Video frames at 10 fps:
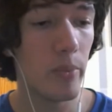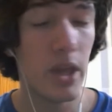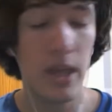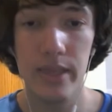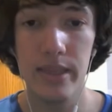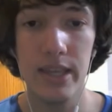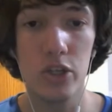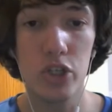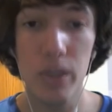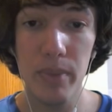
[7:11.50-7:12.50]
the
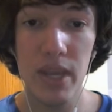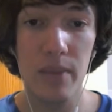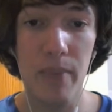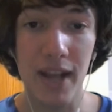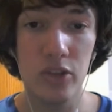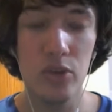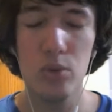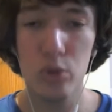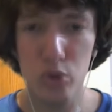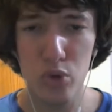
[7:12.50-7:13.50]
shipping back to you,
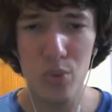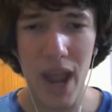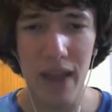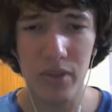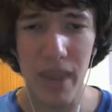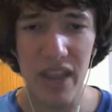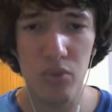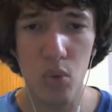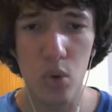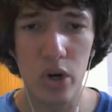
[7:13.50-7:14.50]
you do have to pay
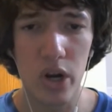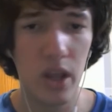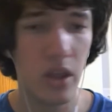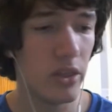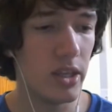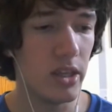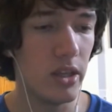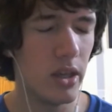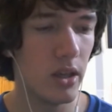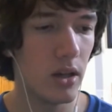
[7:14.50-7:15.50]
for the
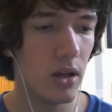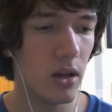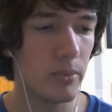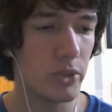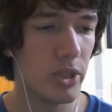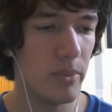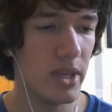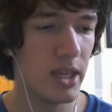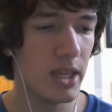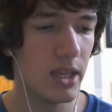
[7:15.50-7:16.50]

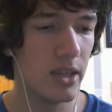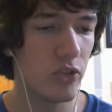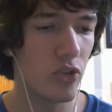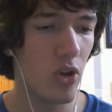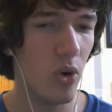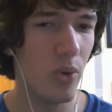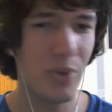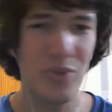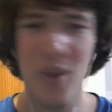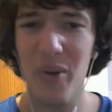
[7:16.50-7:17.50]
shipping. So it
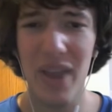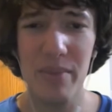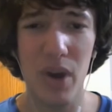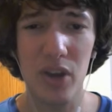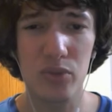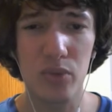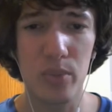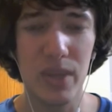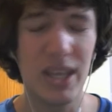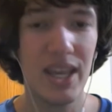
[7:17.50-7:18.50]
was about $8 for
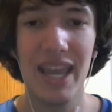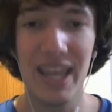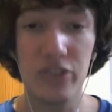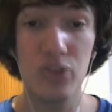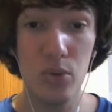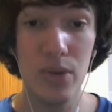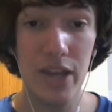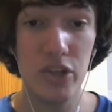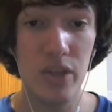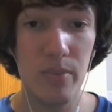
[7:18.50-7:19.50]
me, and it's 2-day
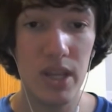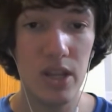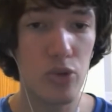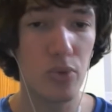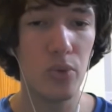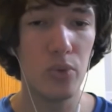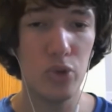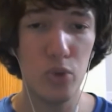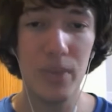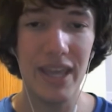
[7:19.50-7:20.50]
shipping through
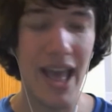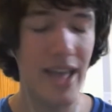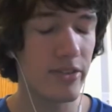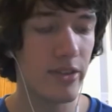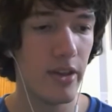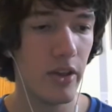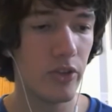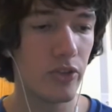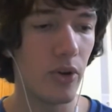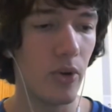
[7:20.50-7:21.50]
UPS.
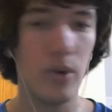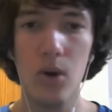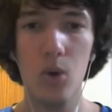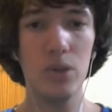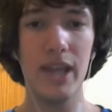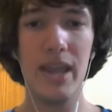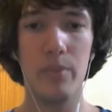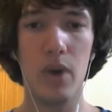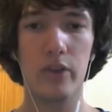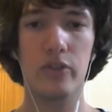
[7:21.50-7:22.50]
So only
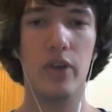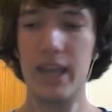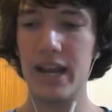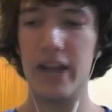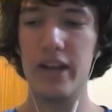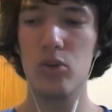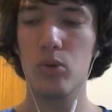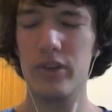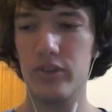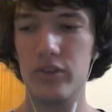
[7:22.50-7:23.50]
$8. Again, I did
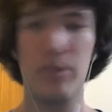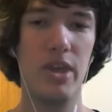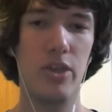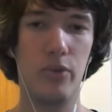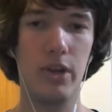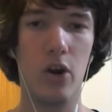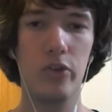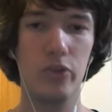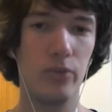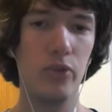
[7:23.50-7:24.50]
only submit 3
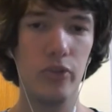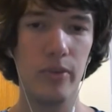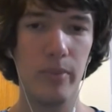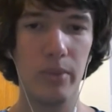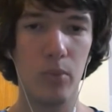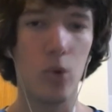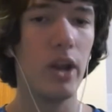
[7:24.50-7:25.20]
cards, so if you submit more,